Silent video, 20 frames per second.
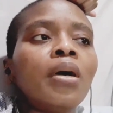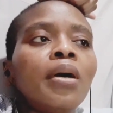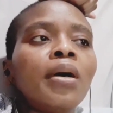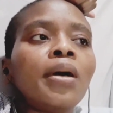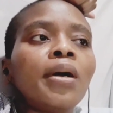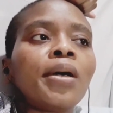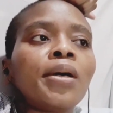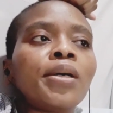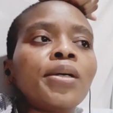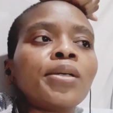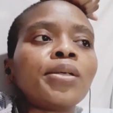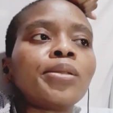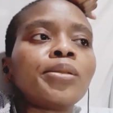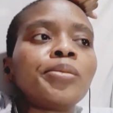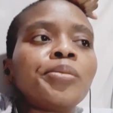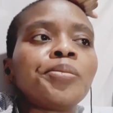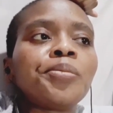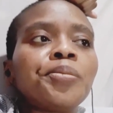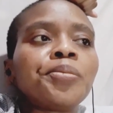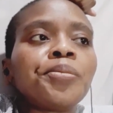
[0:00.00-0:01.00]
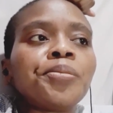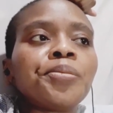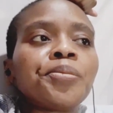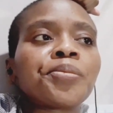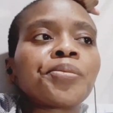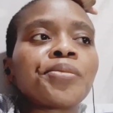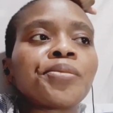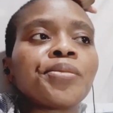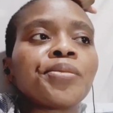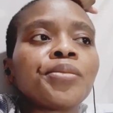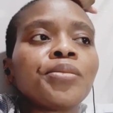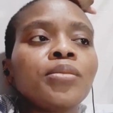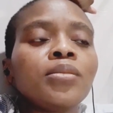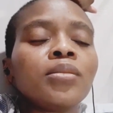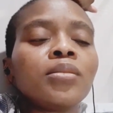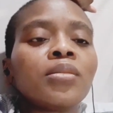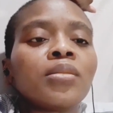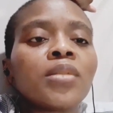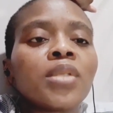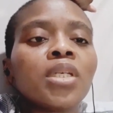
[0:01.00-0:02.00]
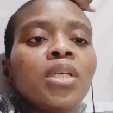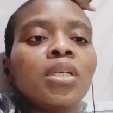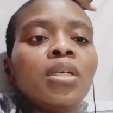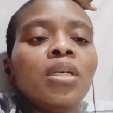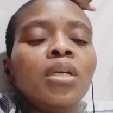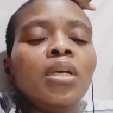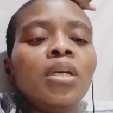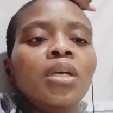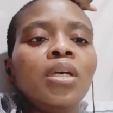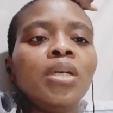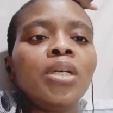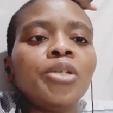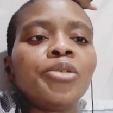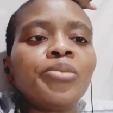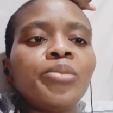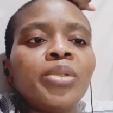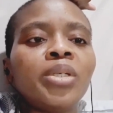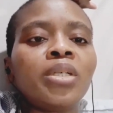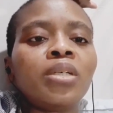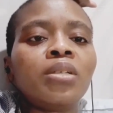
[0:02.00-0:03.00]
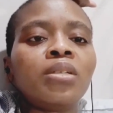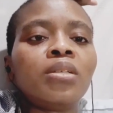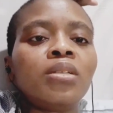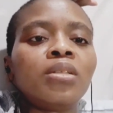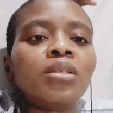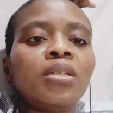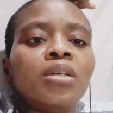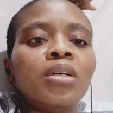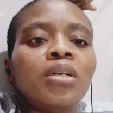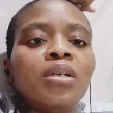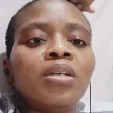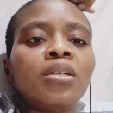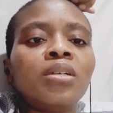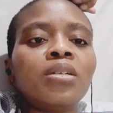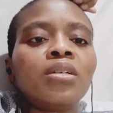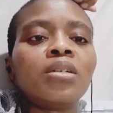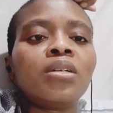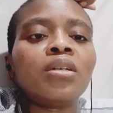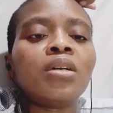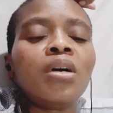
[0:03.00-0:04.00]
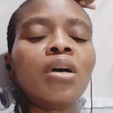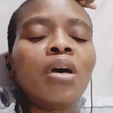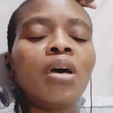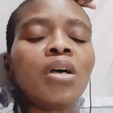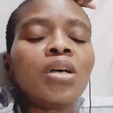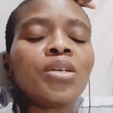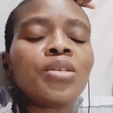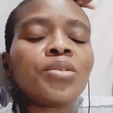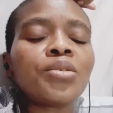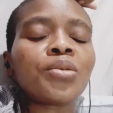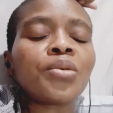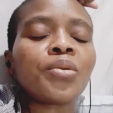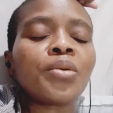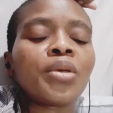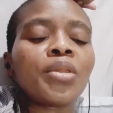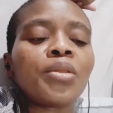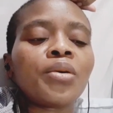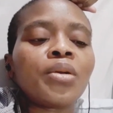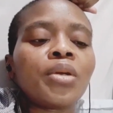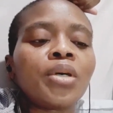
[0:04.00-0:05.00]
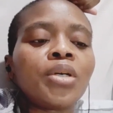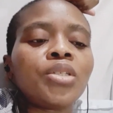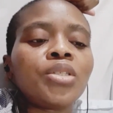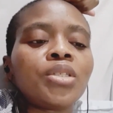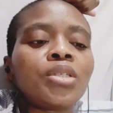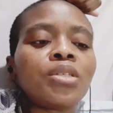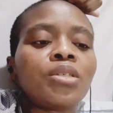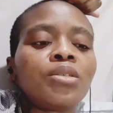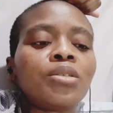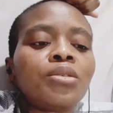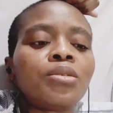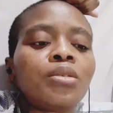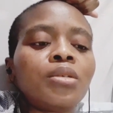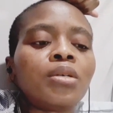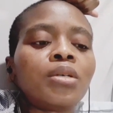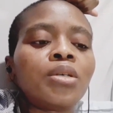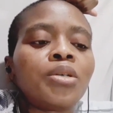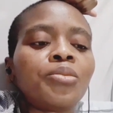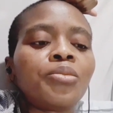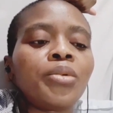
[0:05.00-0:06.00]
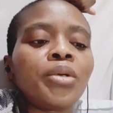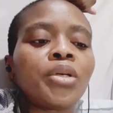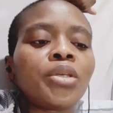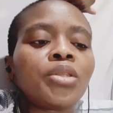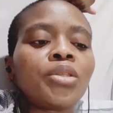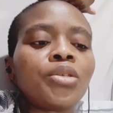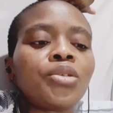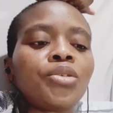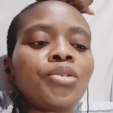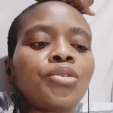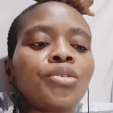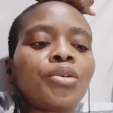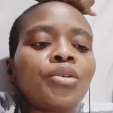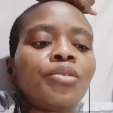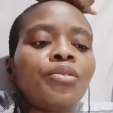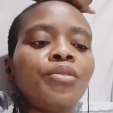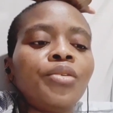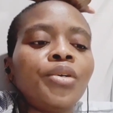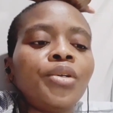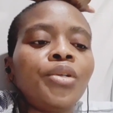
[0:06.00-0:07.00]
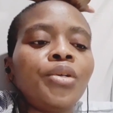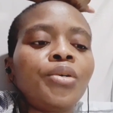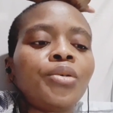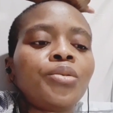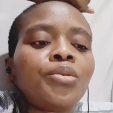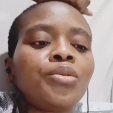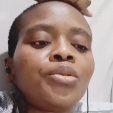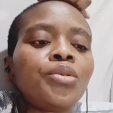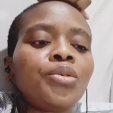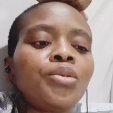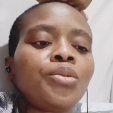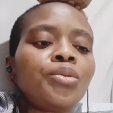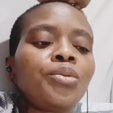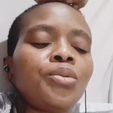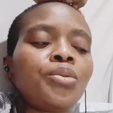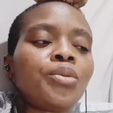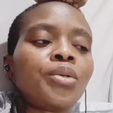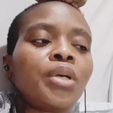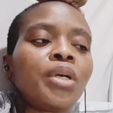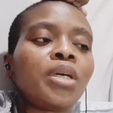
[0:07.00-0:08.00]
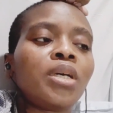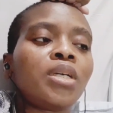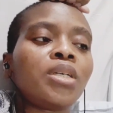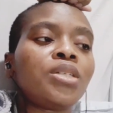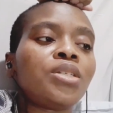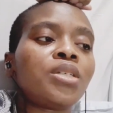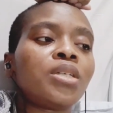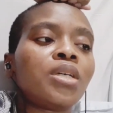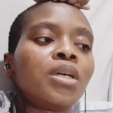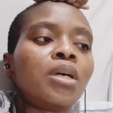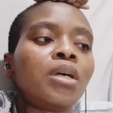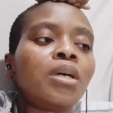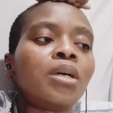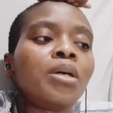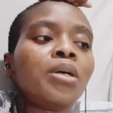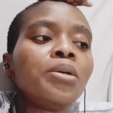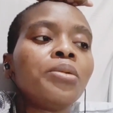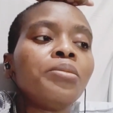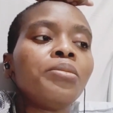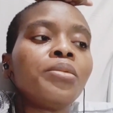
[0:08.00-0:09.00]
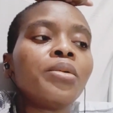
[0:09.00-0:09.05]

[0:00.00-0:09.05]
Um, yeah, man. So I thought I'd just make this short video to catch up.